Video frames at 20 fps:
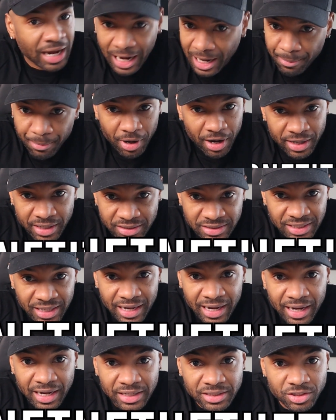I
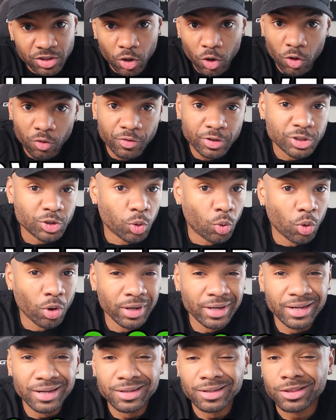monetize over
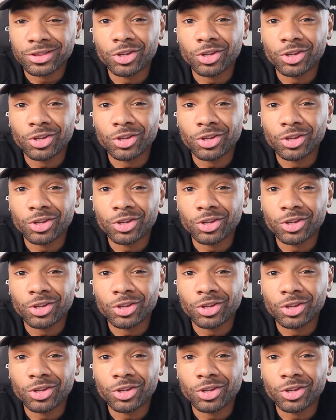$20,000 to